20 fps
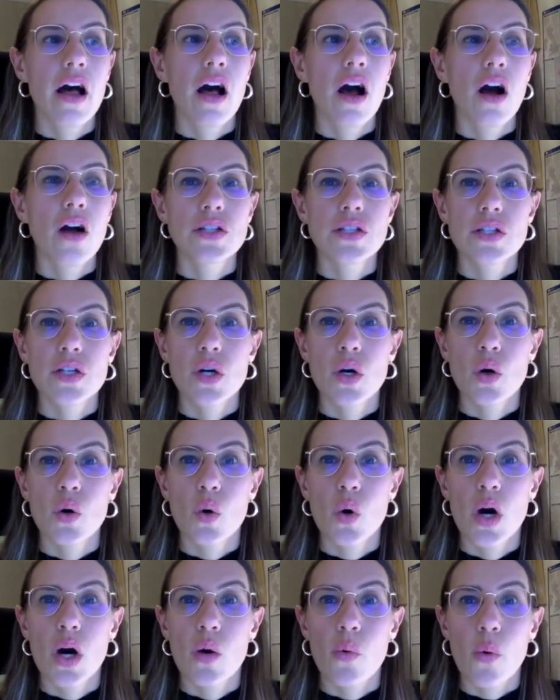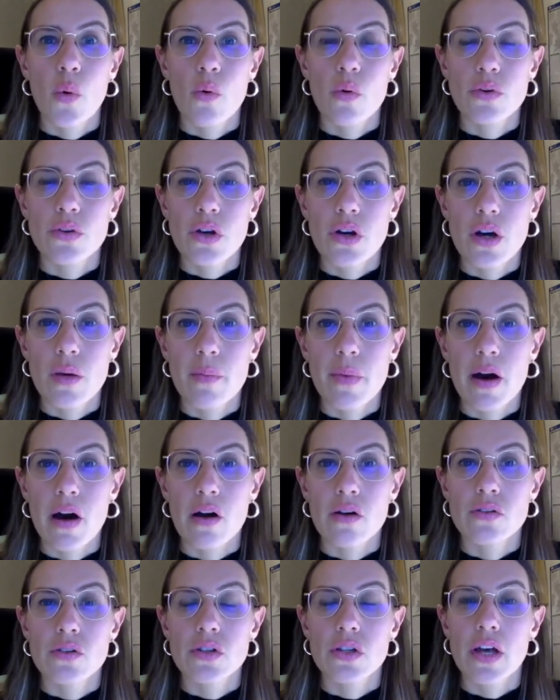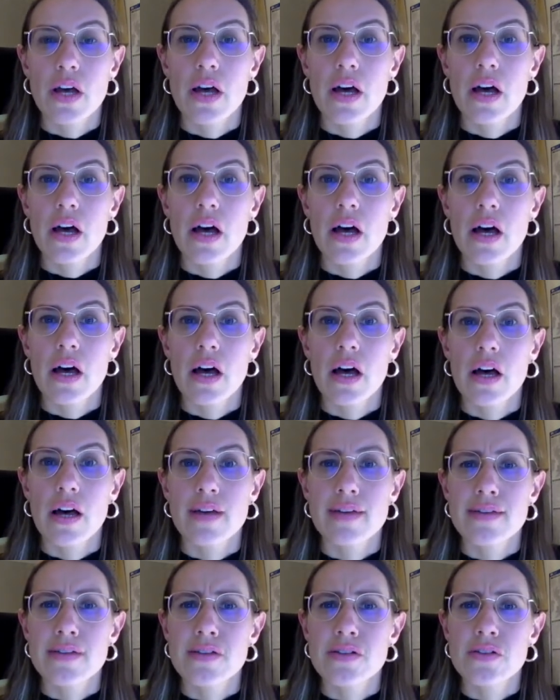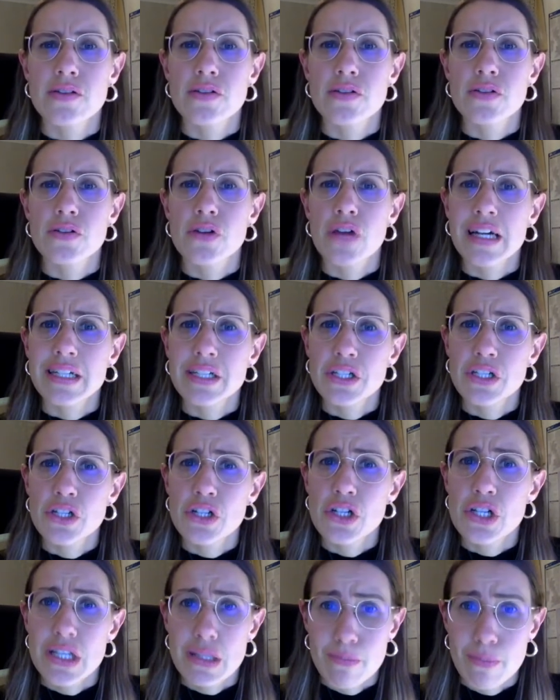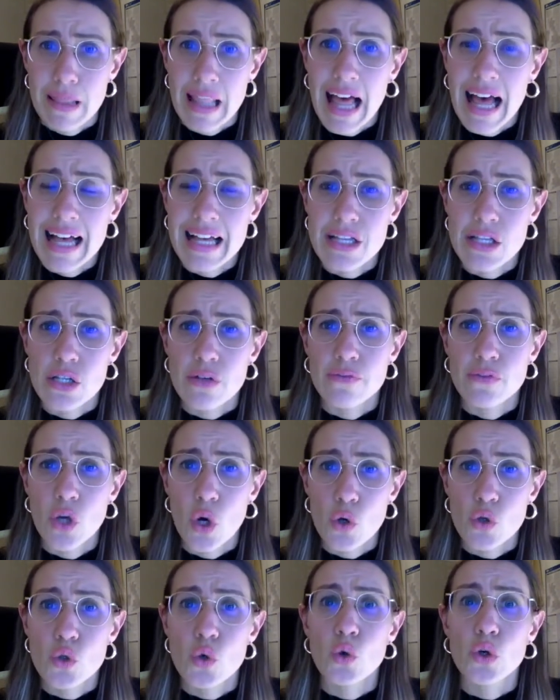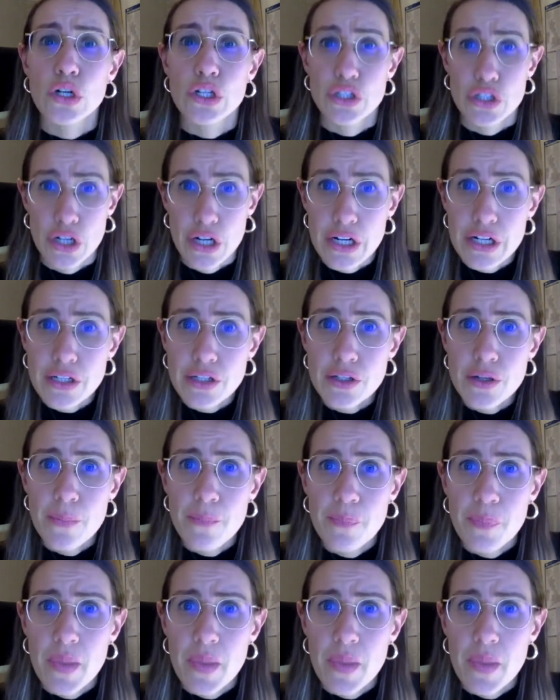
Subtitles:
Also, we will talk about the strategies and plans of those who returned